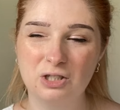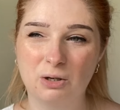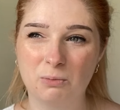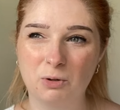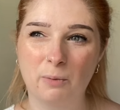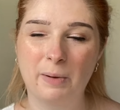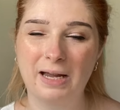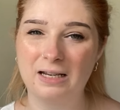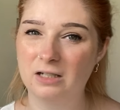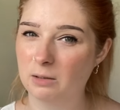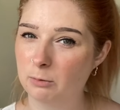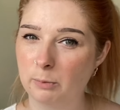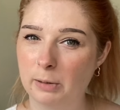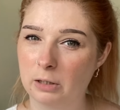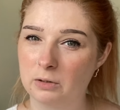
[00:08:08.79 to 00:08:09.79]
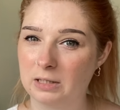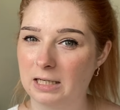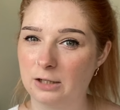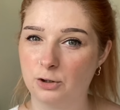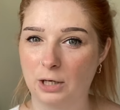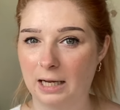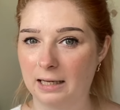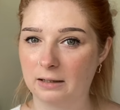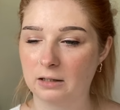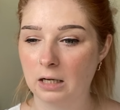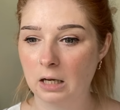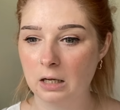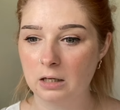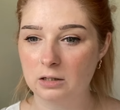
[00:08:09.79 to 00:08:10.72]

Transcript: so I'm not paying double postage and